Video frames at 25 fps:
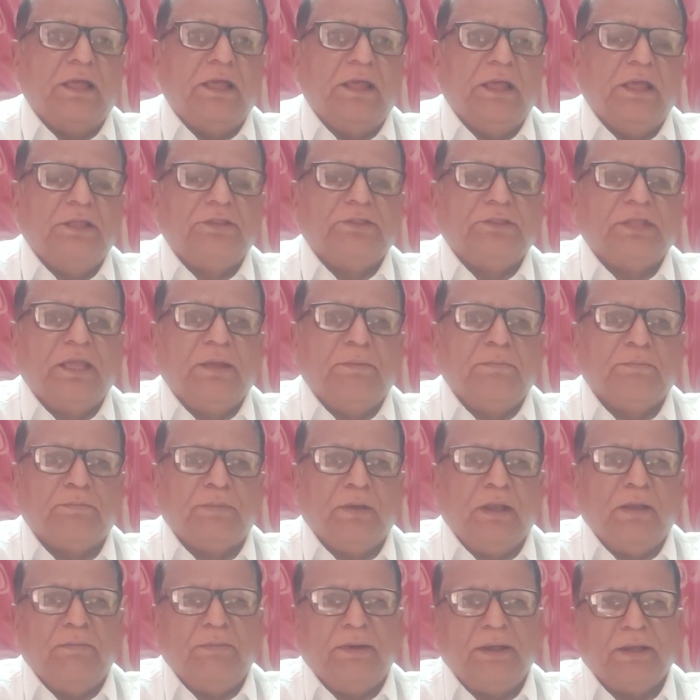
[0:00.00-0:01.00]
in the
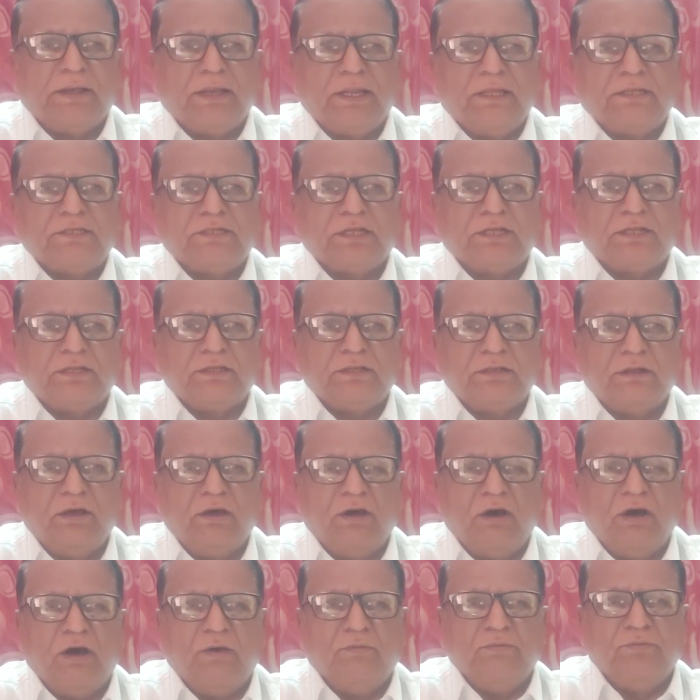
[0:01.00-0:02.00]
implementation
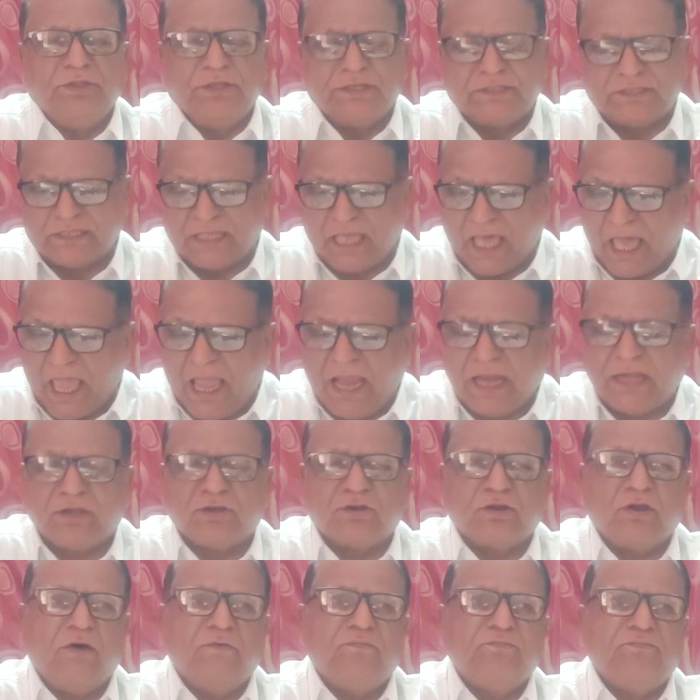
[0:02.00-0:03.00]
of this
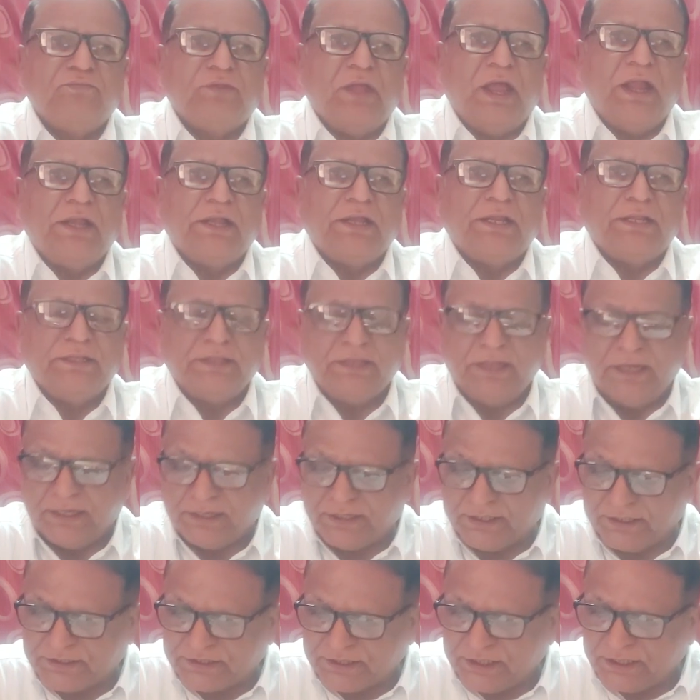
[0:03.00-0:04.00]
act of
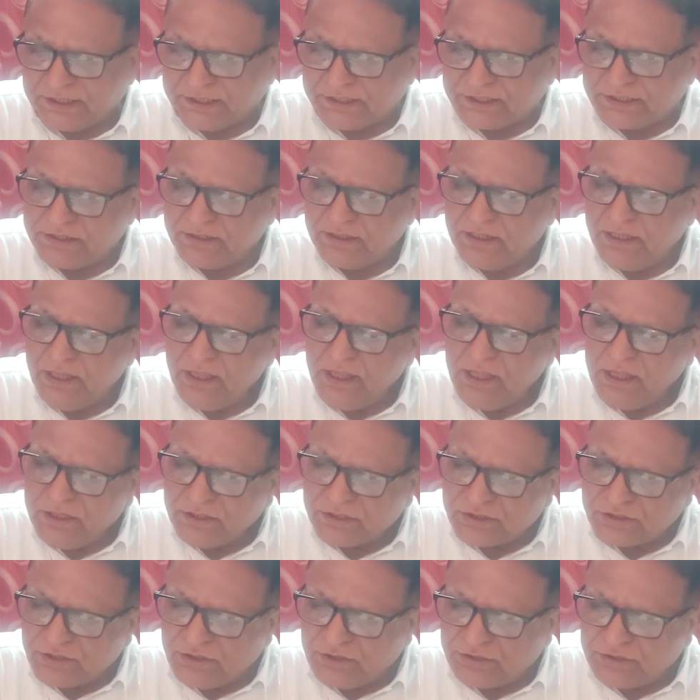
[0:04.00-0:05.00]
1986.
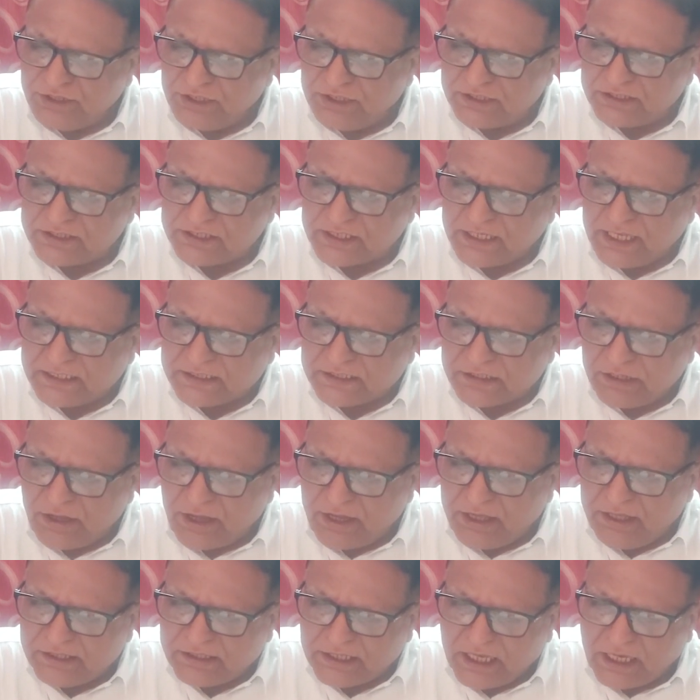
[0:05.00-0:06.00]
So this case
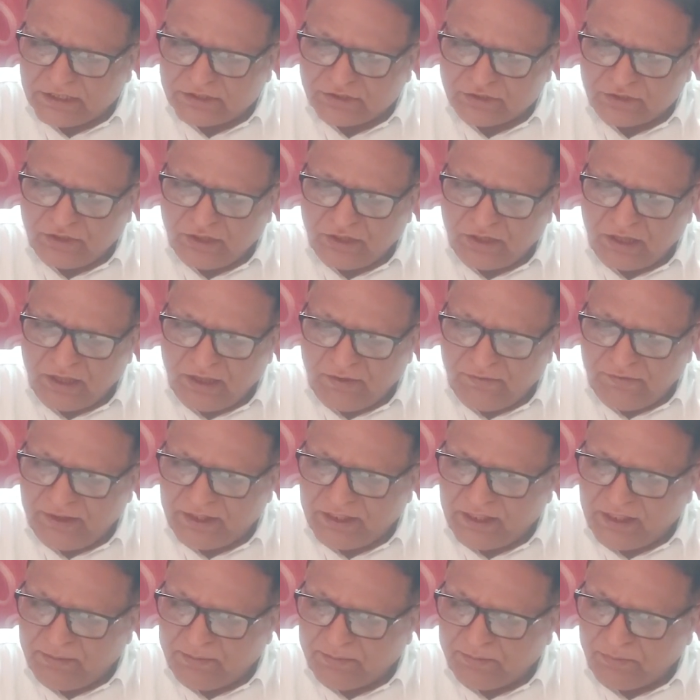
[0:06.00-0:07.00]
law is also
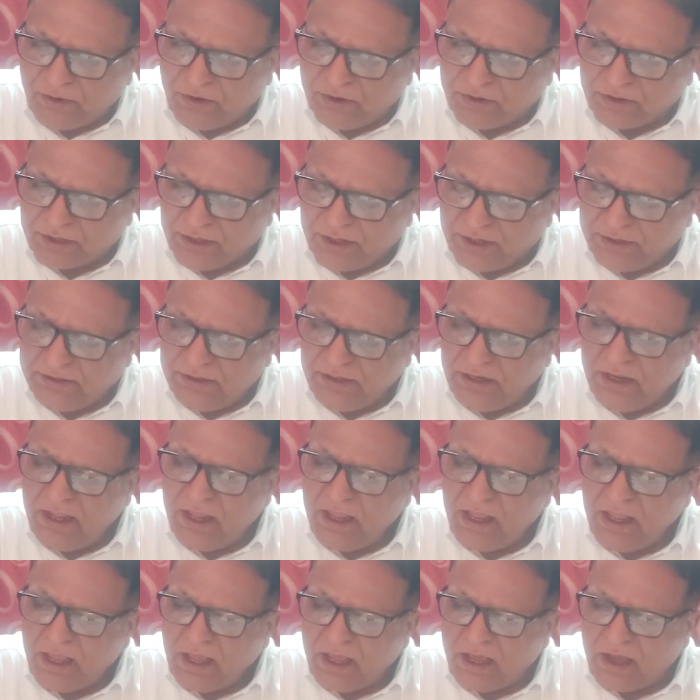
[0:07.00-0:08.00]
very important.
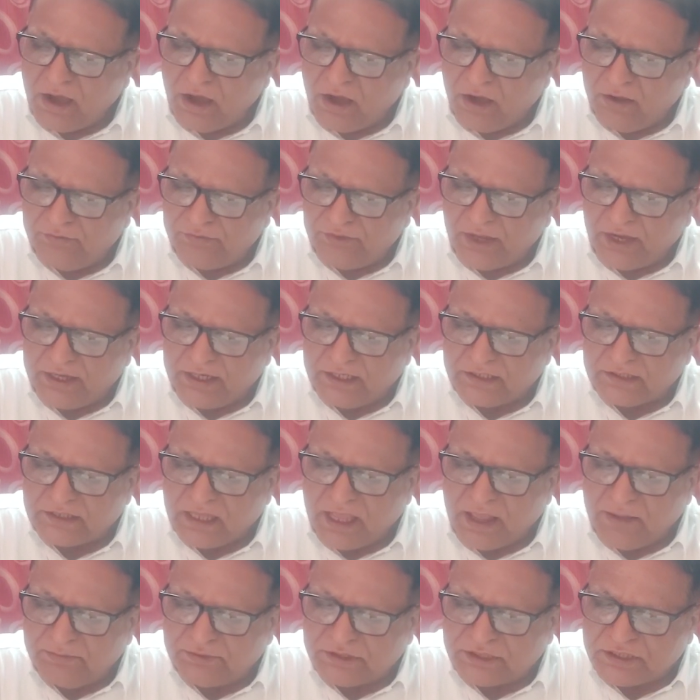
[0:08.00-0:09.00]
That
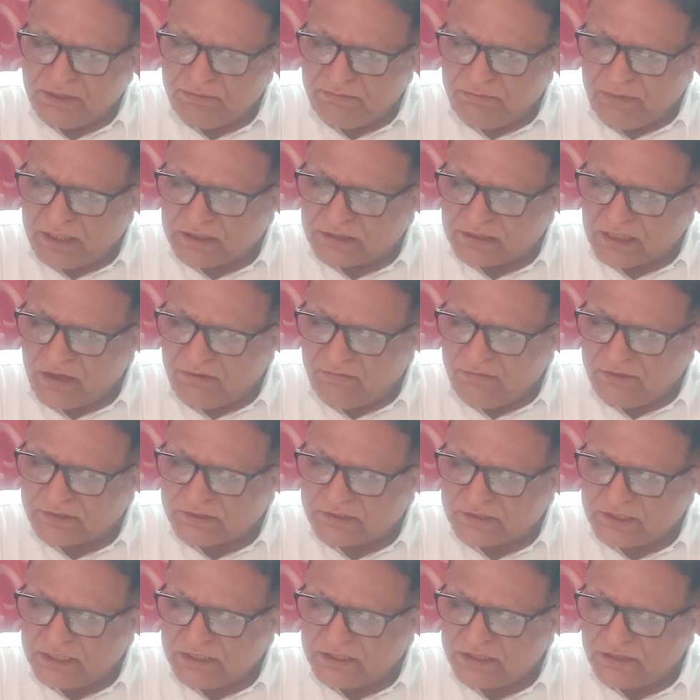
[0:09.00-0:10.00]
is MC Mehta
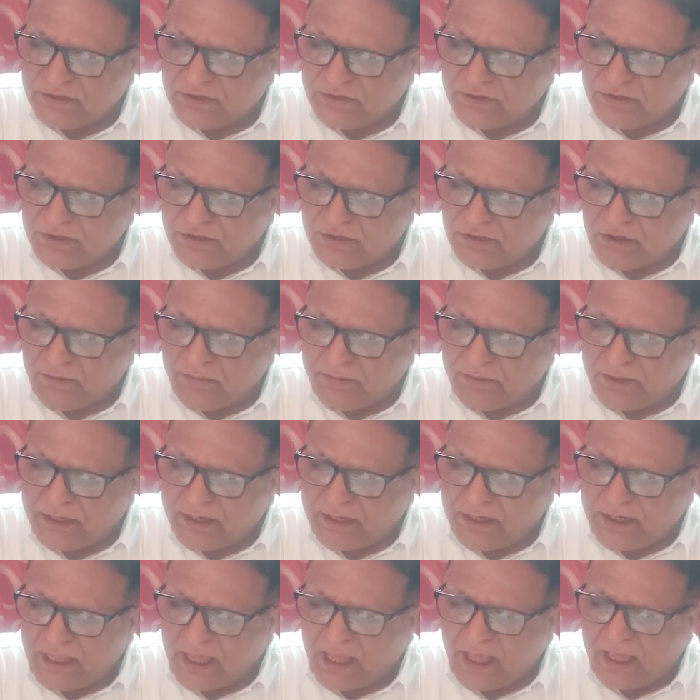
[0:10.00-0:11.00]
versus Union of
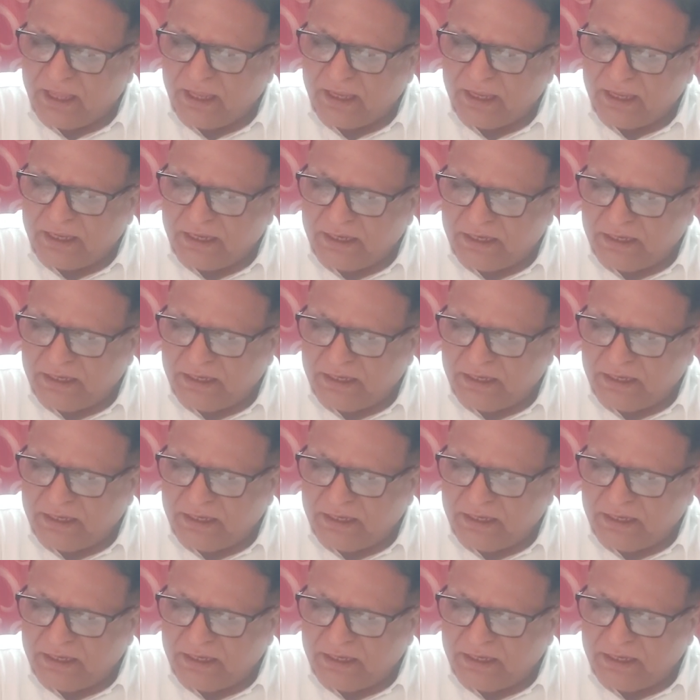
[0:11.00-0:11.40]
India,